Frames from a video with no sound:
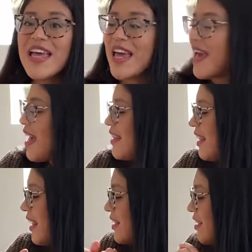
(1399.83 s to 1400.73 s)
and
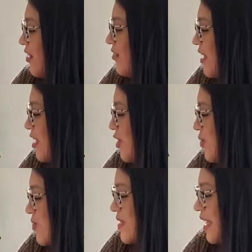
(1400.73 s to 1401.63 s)
that Lovely
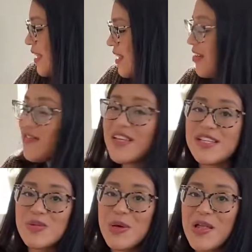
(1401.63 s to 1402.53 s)
used and loved
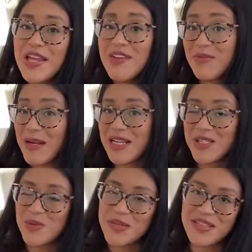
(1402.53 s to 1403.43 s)
as well. And even my
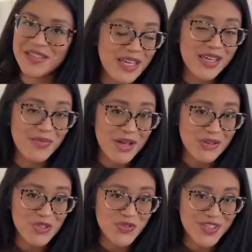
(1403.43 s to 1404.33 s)
husband can
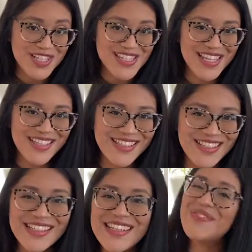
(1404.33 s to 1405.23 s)
vouch for us.
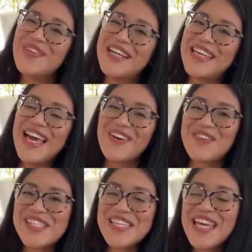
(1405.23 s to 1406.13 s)
But yeah,
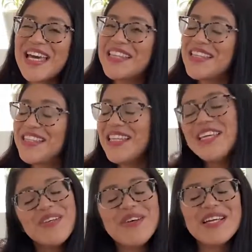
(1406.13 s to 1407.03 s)
once again,
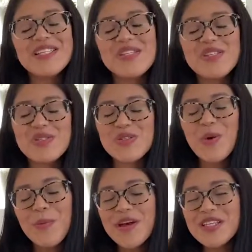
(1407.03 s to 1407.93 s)
thank you guys so
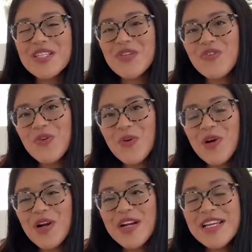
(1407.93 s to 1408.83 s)
much
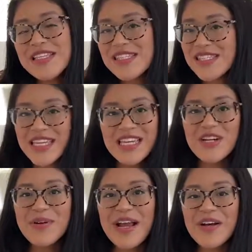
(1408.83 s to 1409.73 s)
for sticking
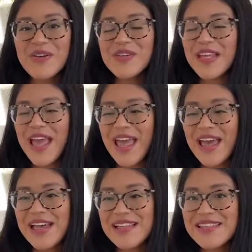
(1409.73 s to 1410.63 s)
around,
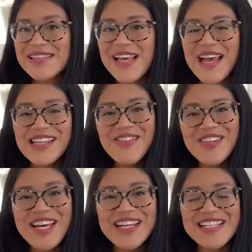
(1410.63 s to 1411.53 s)
and I love you
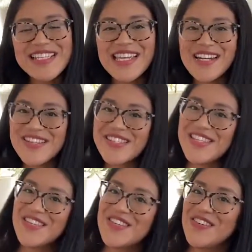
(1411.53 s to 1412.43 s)
guys, and I'll
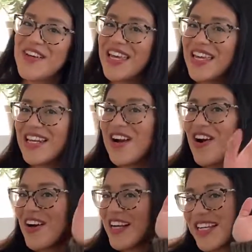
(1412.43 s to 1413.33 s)
see you in
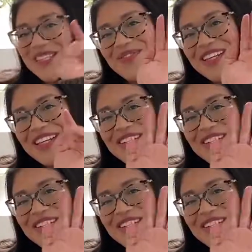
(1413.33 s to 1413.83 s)
our next video.